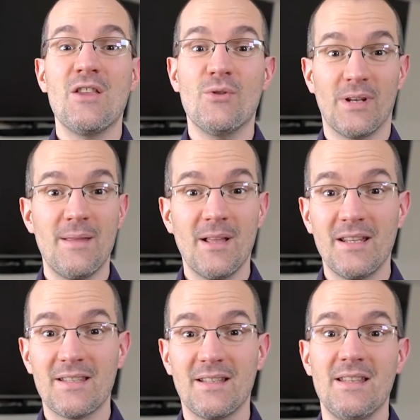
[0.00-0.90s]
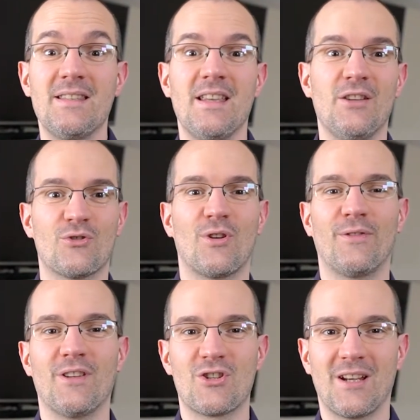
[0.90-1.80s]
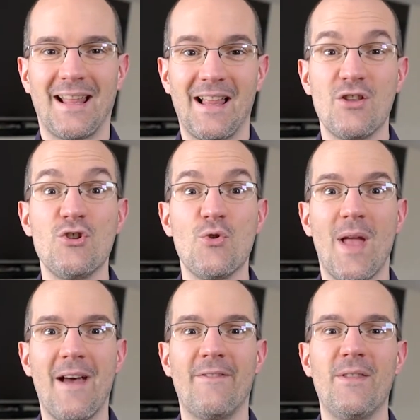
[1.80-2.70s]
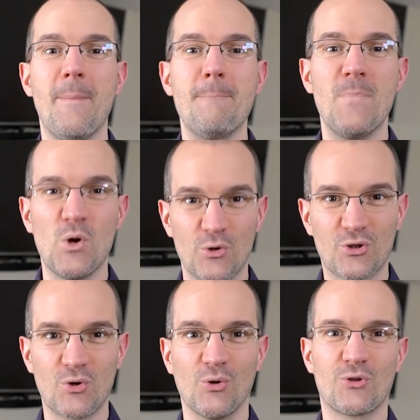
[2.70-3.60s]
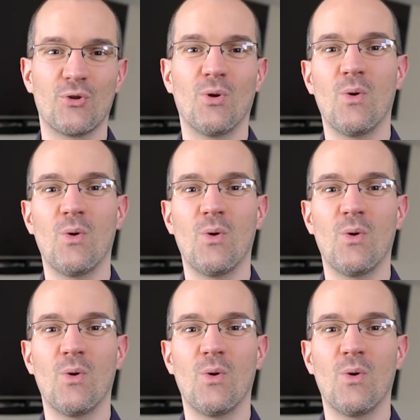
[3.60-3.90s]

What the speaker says: Your email list is a traffic channel you have the most control